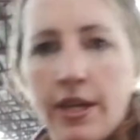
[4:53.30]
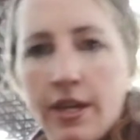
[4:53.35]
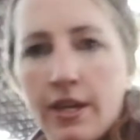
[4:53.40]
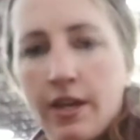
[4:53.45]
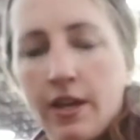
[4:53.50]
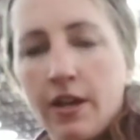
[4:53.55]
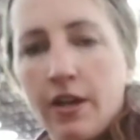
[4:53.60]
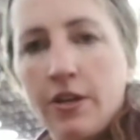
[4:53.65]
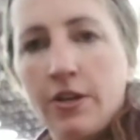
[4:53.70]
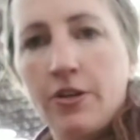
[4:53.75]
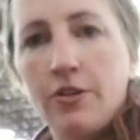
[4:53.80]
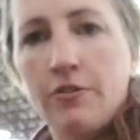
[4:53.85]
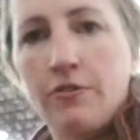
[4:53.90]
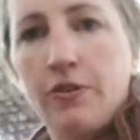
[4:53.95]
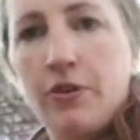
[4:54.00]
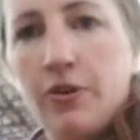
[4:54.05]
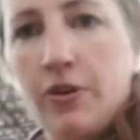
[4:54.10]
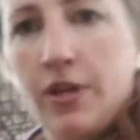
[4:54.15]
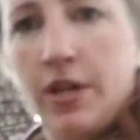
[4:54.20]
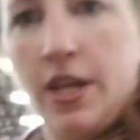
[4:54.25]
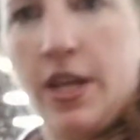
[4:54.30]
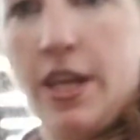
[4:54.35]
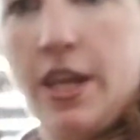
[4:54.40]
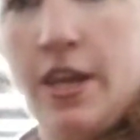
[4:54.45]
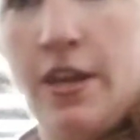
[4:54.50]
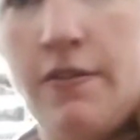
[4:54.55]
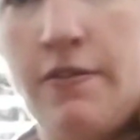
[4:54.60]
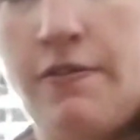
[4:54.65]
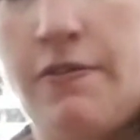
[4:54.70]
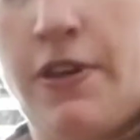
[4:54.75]
got a new phone and I
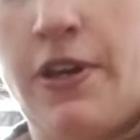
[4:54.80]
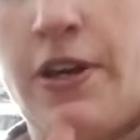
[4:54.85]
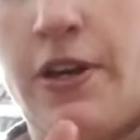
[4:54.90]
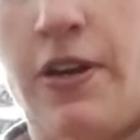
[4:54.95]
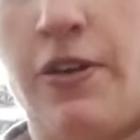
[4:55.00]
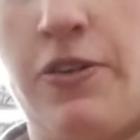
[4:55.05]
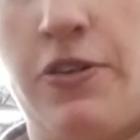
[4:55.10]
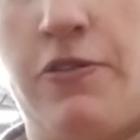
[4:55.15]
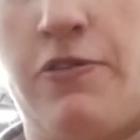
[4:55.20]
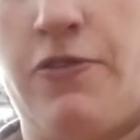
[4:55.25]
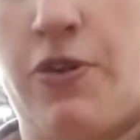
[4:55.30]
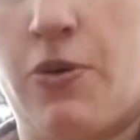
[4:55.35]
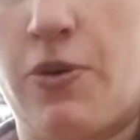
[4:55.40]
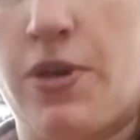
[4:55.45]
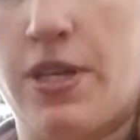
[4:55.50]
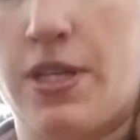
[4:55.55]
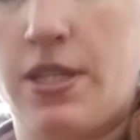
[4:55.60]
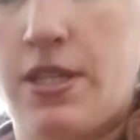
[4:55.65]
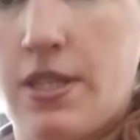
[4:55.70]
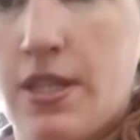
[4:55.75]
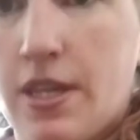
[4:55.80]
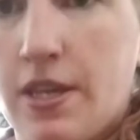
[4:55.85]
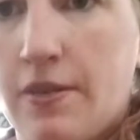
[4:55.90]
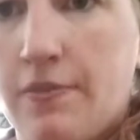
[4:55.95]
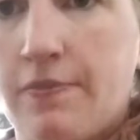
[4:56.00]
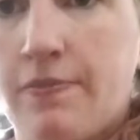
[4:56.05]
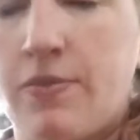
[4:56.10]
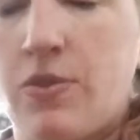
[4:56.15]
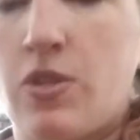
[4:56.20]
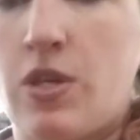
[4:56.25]
can't figure out the focus
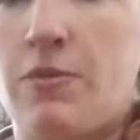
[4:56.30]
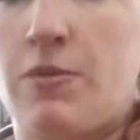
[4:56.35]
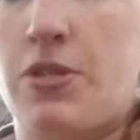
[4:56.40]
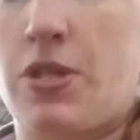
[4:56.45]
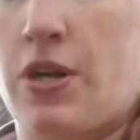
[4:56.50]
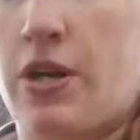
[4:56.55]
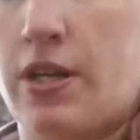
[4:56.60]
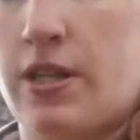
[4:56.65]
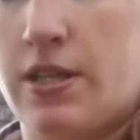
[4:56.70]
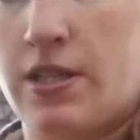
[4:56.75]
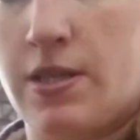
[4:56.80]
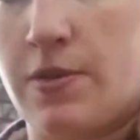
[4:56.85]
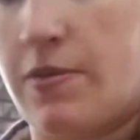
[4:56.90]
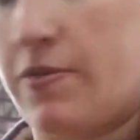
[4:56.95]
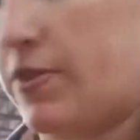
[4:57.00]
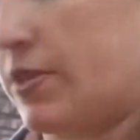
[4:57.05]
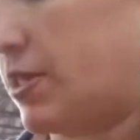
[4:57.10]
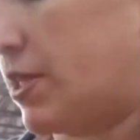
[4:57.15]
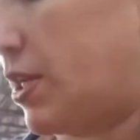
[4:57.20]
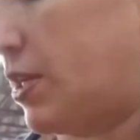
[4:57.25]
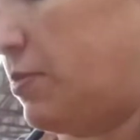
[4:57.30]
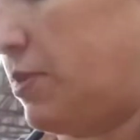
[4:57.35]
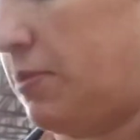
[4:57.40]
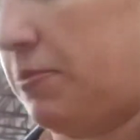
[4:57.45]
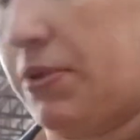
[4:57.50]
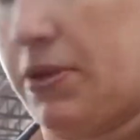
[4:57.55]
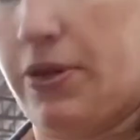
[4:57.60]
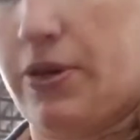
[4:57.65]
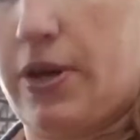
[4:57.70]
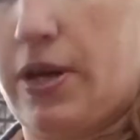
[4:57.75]
thing. So I'm sorry that some of it's going to be
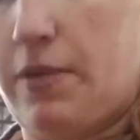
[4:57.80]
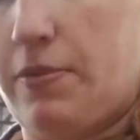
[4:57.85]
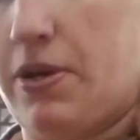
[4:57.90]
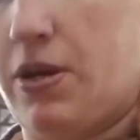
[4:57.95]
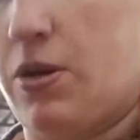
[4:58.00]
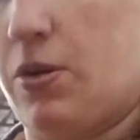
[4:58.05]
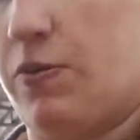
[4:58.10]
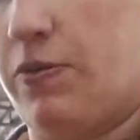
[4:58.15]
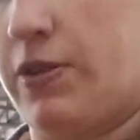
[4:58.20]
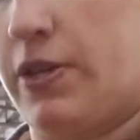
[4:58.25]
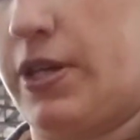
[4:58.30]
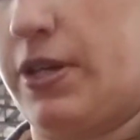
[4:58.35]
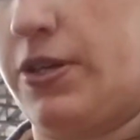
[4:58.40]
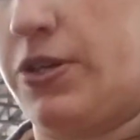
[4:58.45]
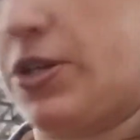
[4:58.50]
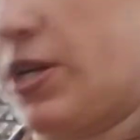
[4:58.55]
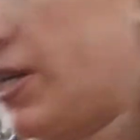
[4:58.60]
blurry, but hopefully it'll